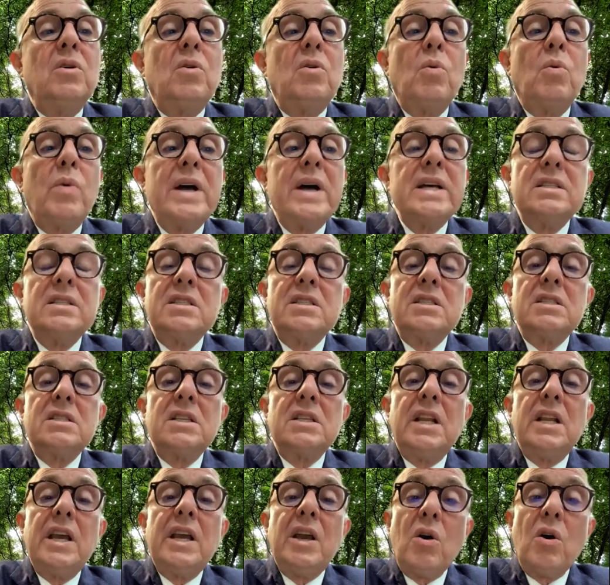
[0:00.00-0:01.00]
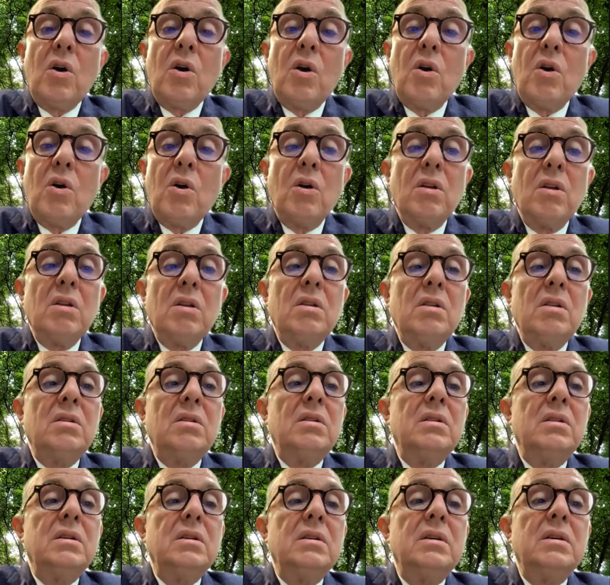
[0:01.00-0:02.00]
Wesley Hall,
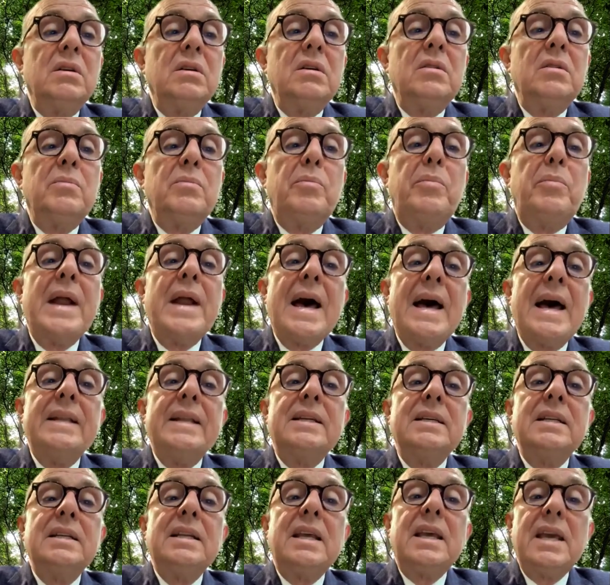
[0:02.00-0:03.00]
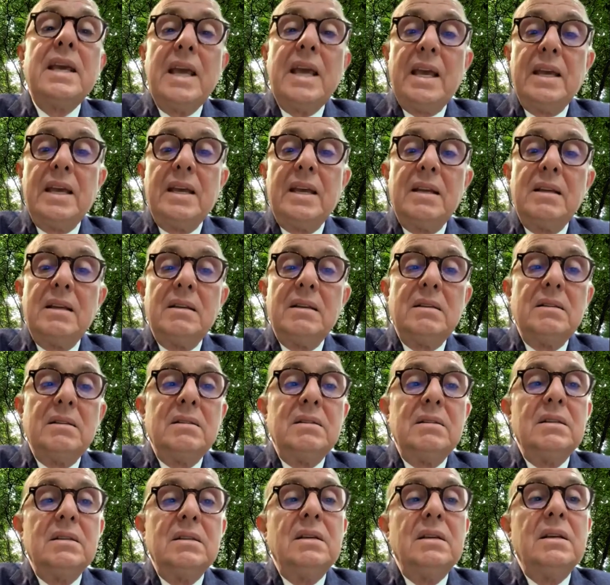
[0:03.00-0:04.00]
Brandon King,
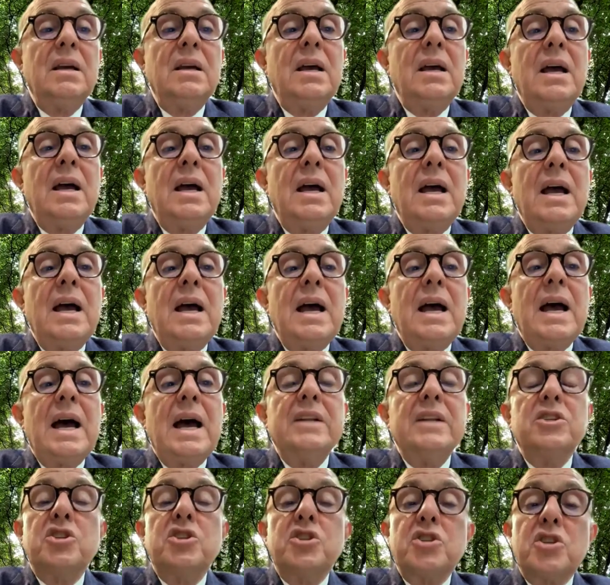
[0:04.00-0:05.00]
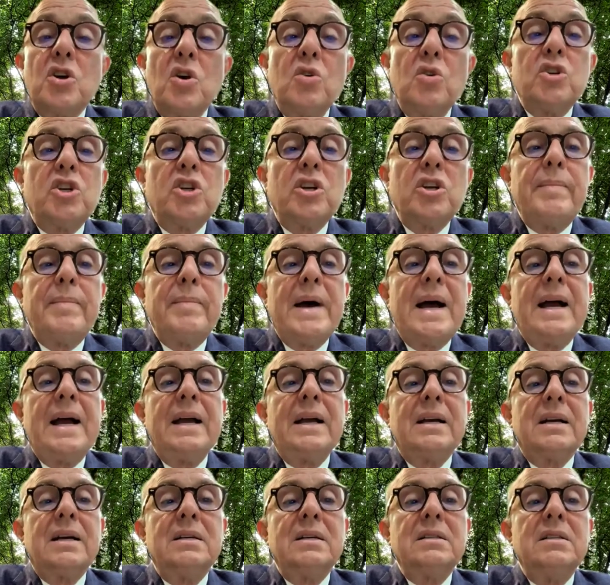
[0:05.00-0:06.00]
and Scotiabank
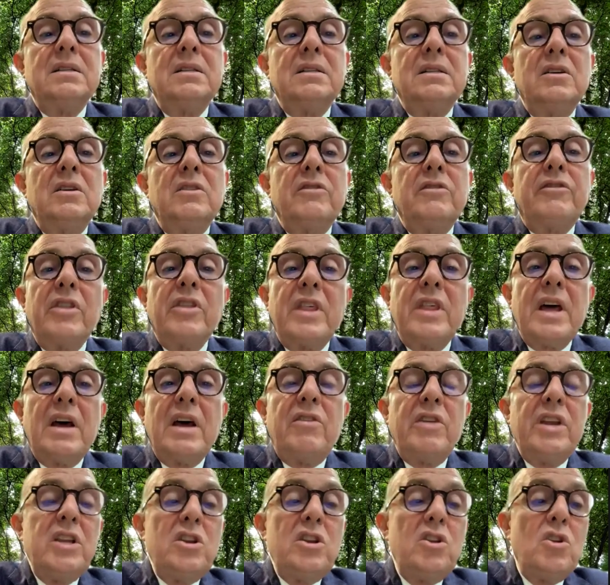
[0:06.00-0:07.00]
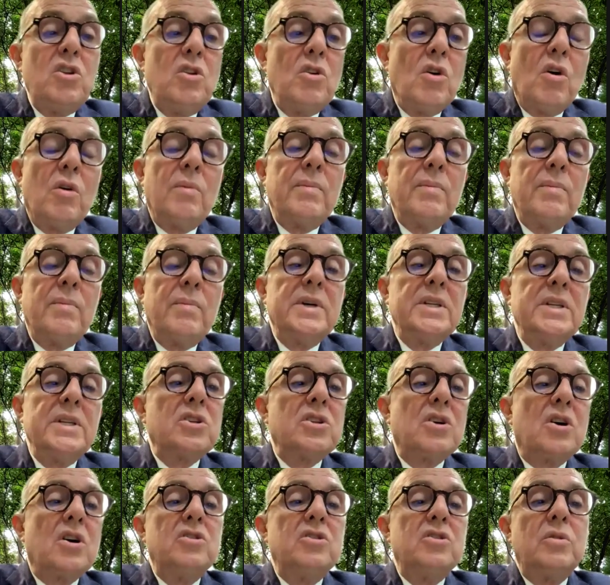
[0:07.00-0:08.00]
for their enormous
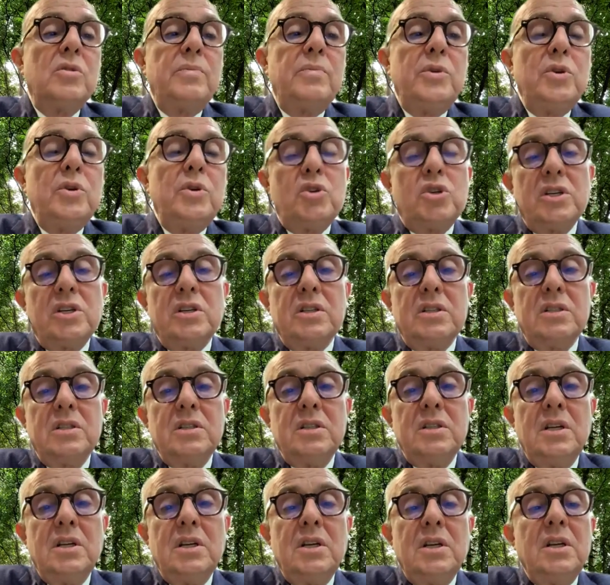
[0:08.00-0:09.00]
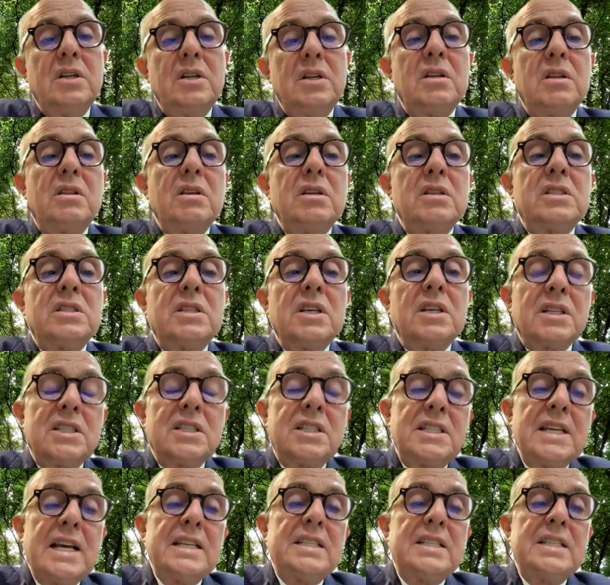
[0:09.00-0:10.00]
contribution to the
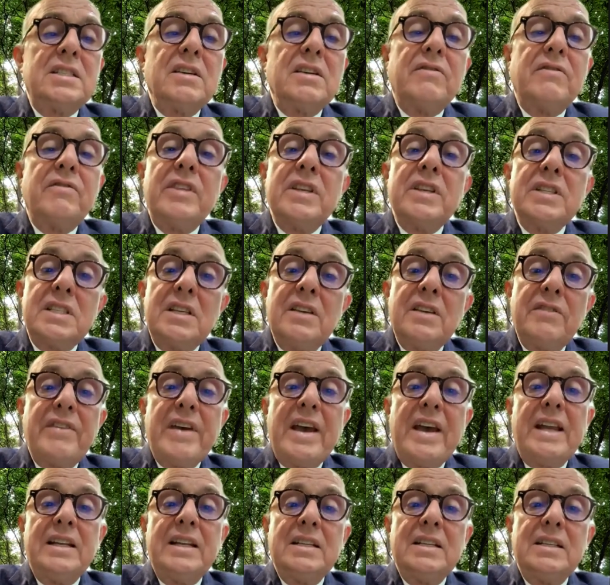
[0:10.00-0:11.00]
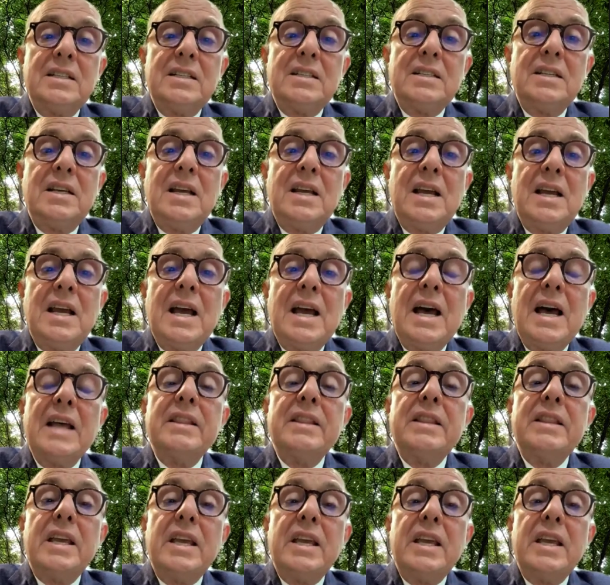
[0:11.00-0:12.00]
success of this event
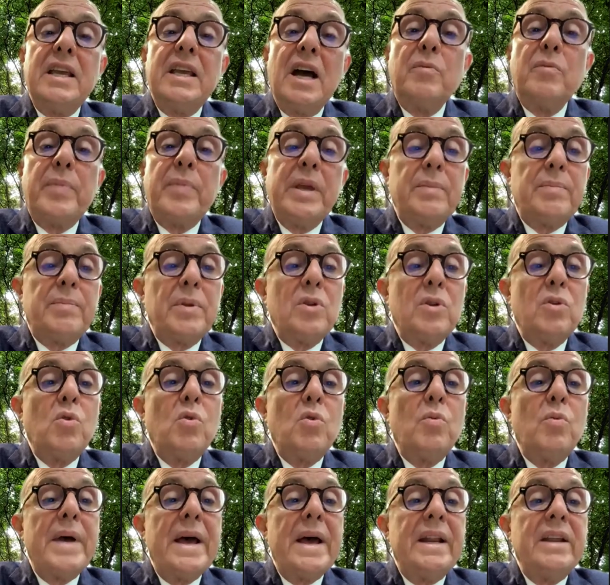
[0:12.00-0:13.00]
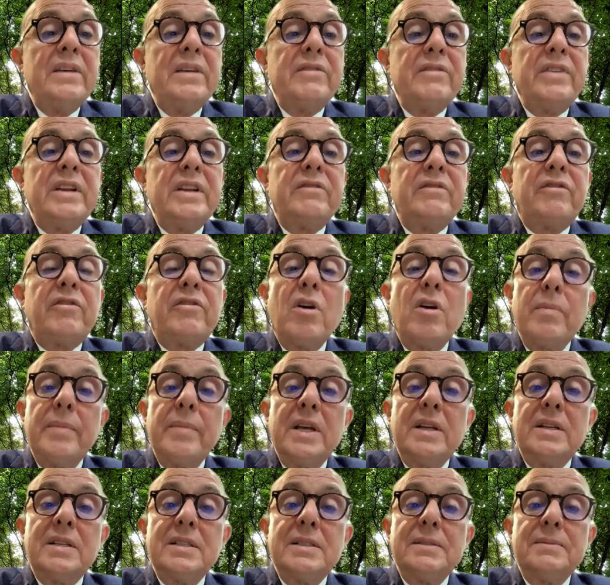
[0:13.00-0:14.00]
and the young people who benefit from
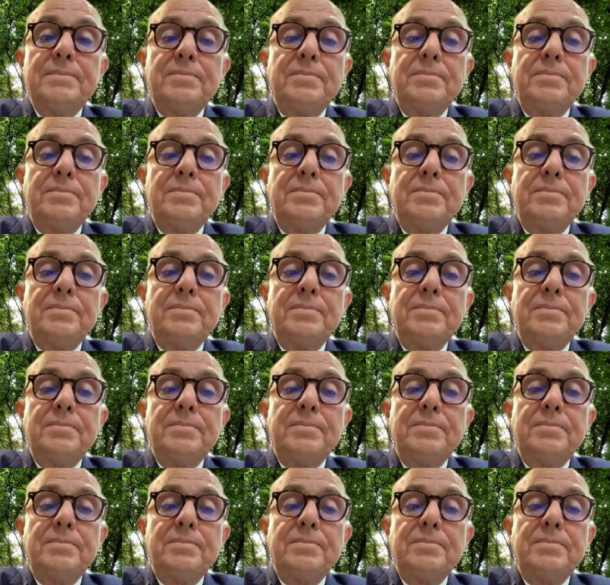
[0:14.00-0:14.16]
it.